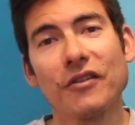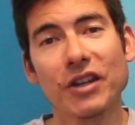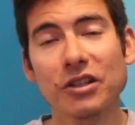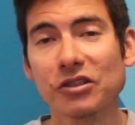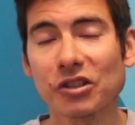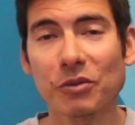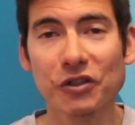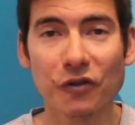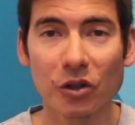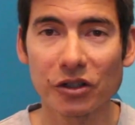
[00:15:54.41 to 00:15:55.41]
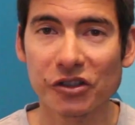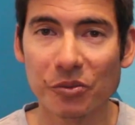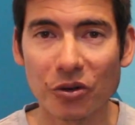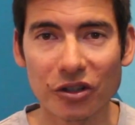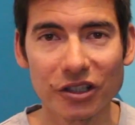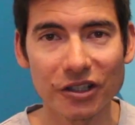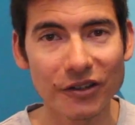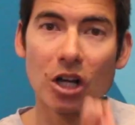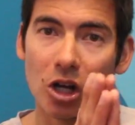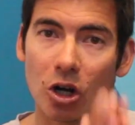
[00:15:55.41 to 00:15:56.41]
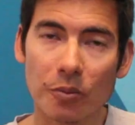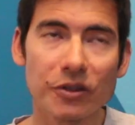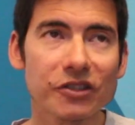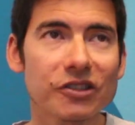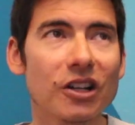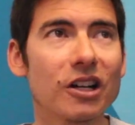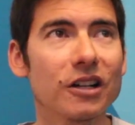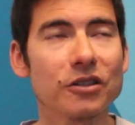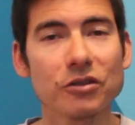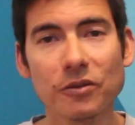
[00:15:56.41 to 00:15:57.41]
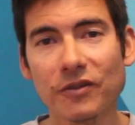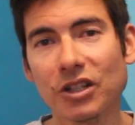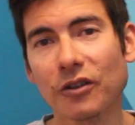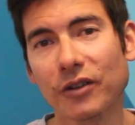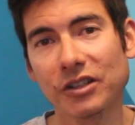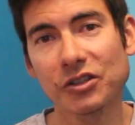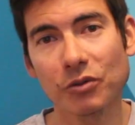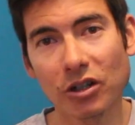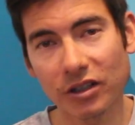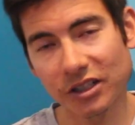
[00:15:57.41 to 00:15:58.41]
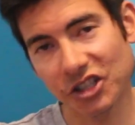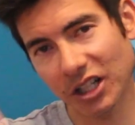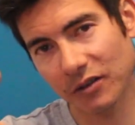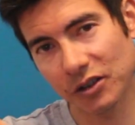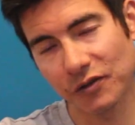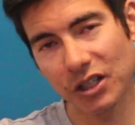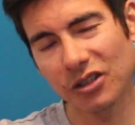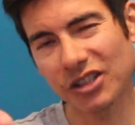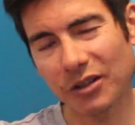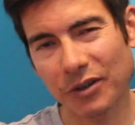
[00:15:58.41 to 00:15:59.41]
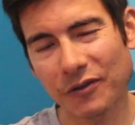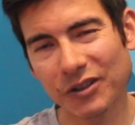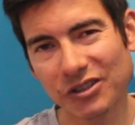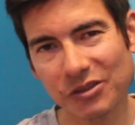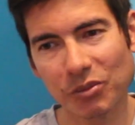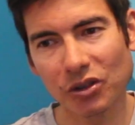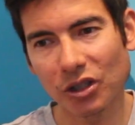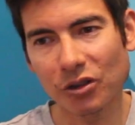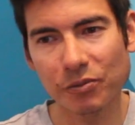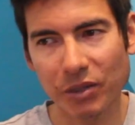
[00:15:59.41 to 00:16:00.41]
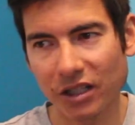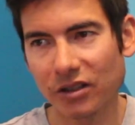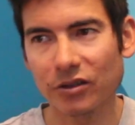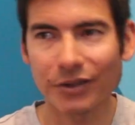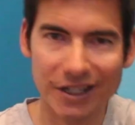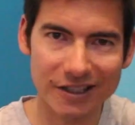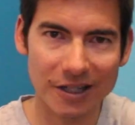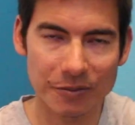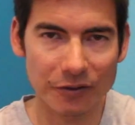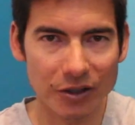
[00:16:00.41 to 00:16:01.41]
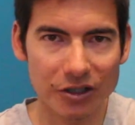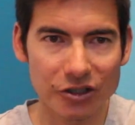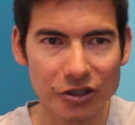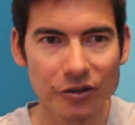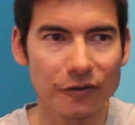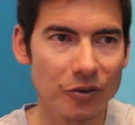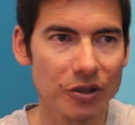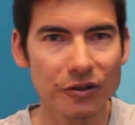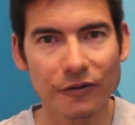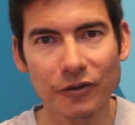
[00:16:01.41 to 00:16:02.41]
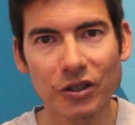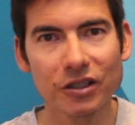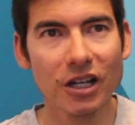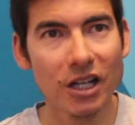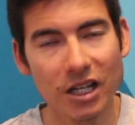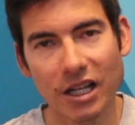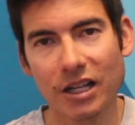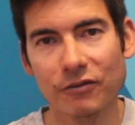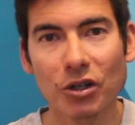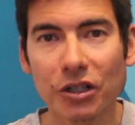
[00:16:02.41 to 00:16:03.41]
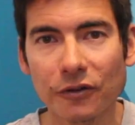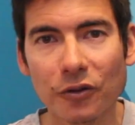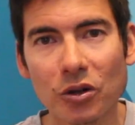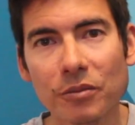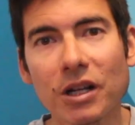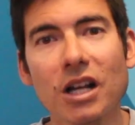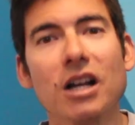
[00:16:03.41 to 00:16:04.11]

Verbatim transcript: Thank you so much for all your support on here. Hope this uh, YouTube video finds you well. Again, check out those videos I referenced below, picking the right type of running shoe for your foot and running form.